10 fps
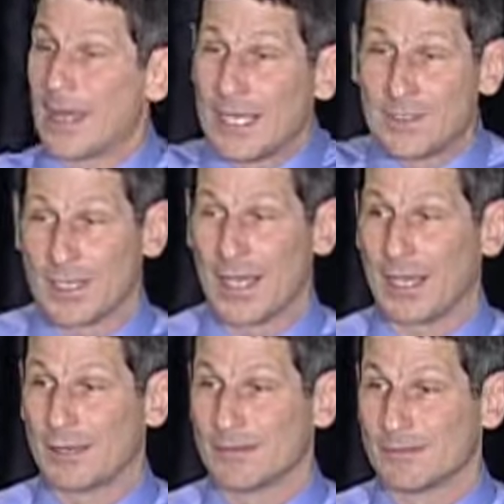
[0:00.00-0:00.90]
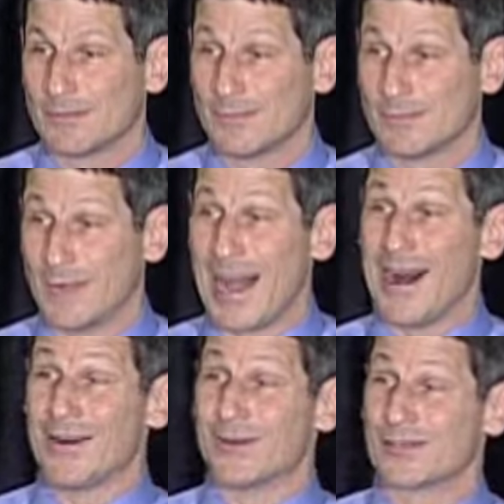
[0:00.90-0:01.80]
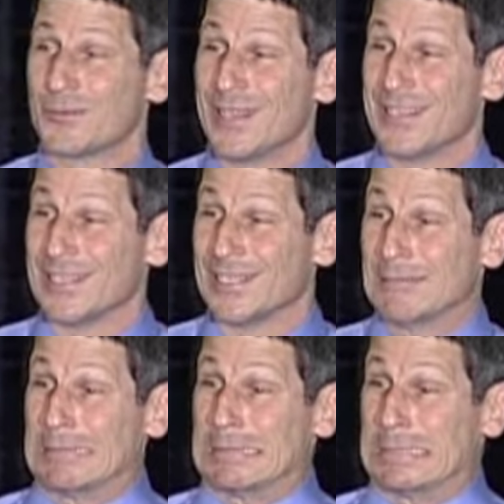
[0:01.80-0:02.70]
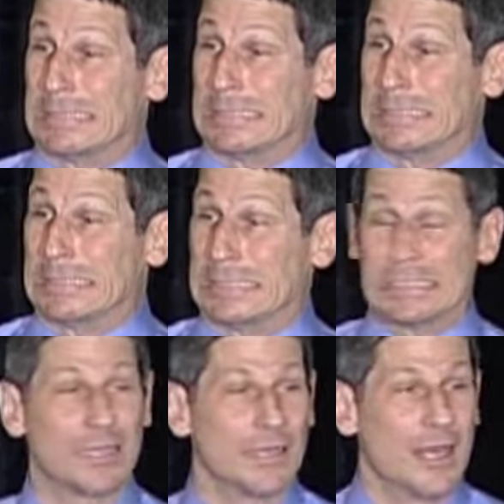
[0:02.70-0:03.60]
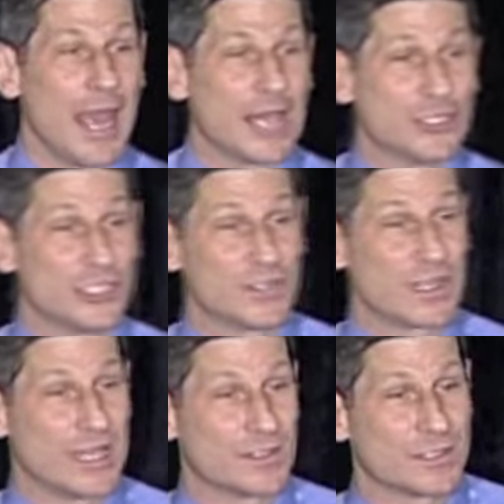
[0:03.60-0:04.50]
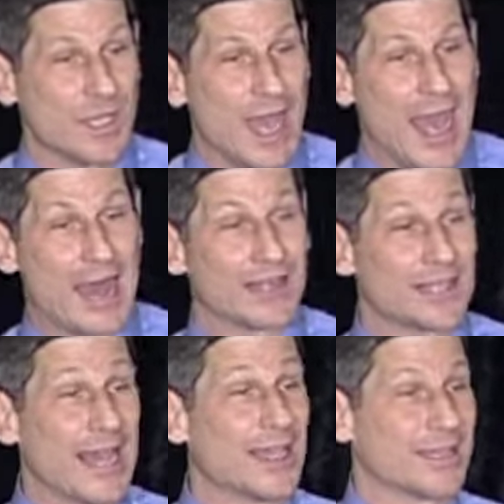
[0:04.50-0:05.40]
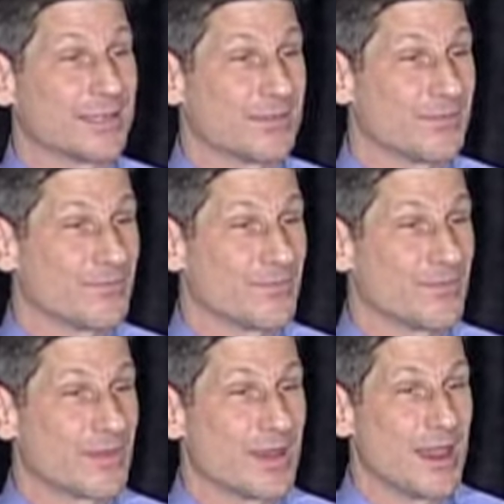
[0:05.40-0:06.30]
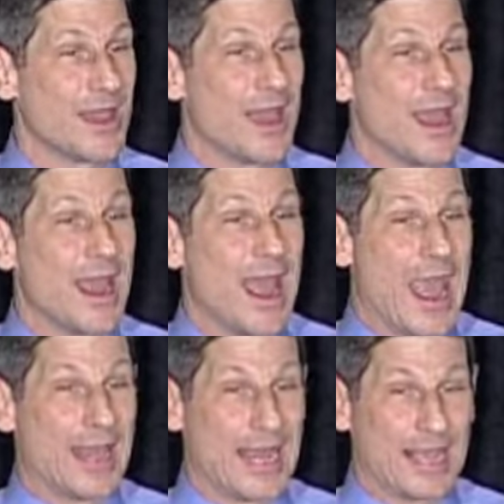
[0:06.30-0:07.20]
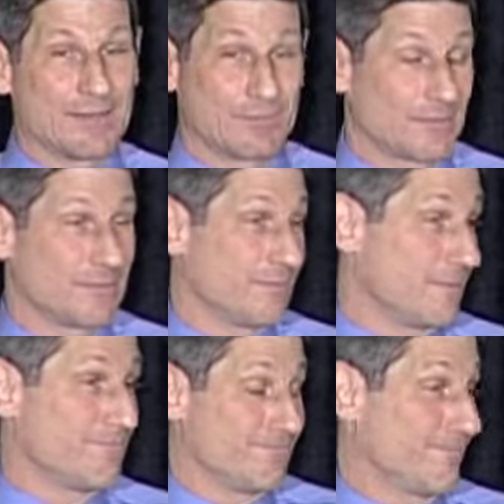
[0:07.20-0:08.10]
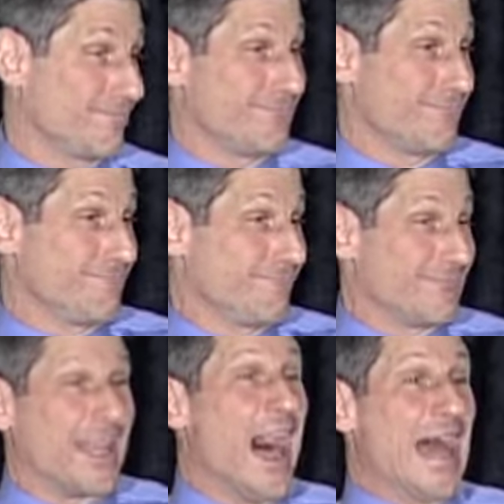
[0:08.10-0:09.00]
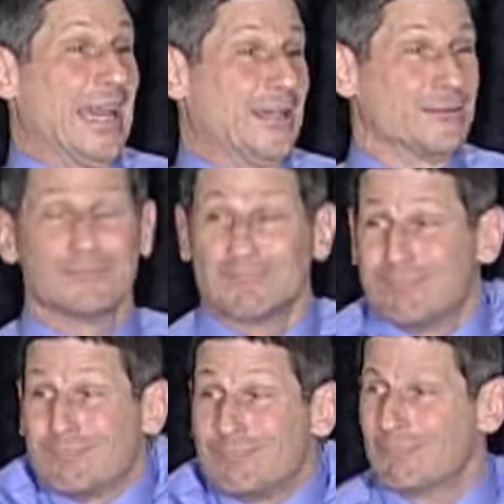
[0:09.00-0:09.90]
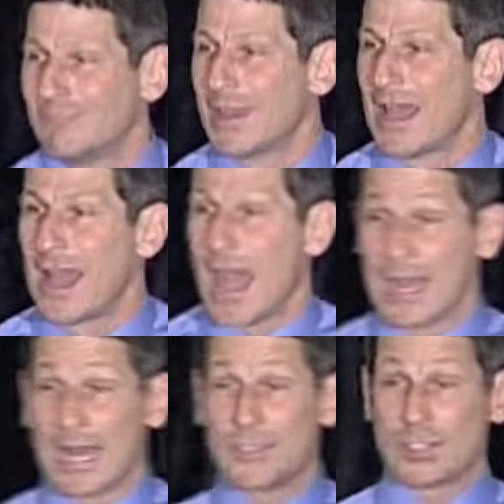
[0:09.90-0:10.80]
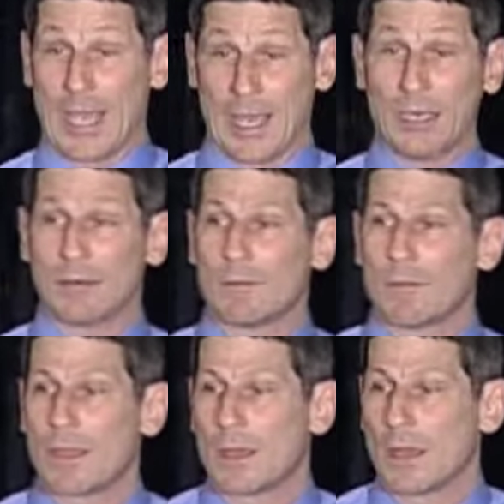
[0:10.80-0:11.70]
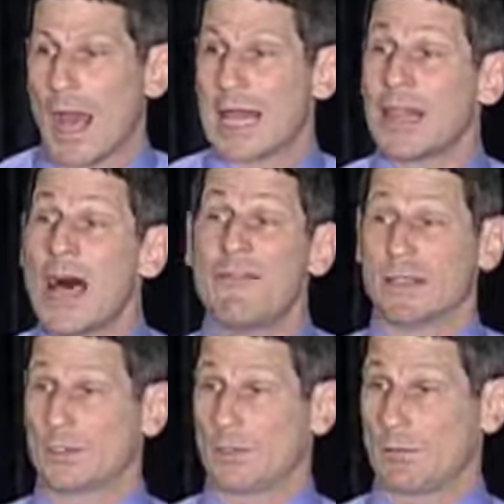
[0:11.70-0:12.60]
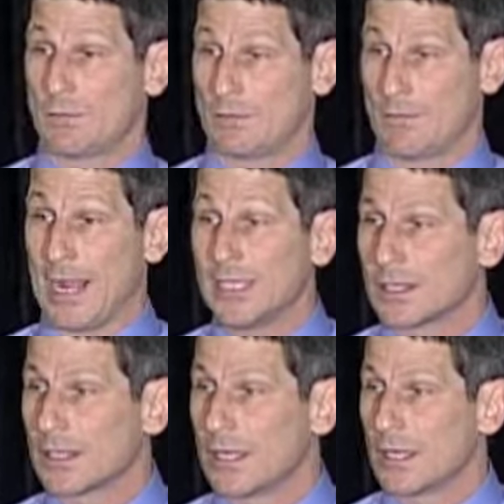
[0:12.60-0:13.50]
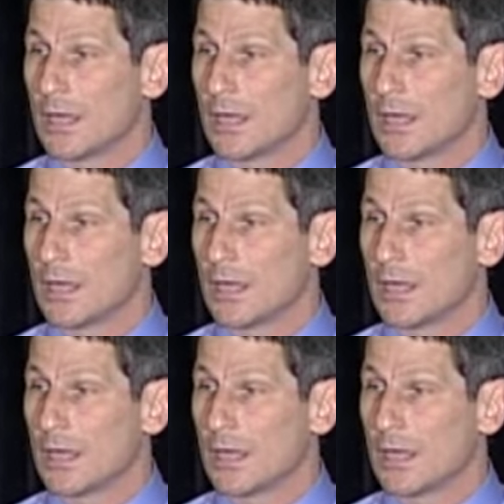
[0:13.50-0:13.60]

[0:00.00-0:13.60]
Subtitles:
And I say, wow, sweetie. And she says, how do you like it? And I lie. And I say, I love it, right?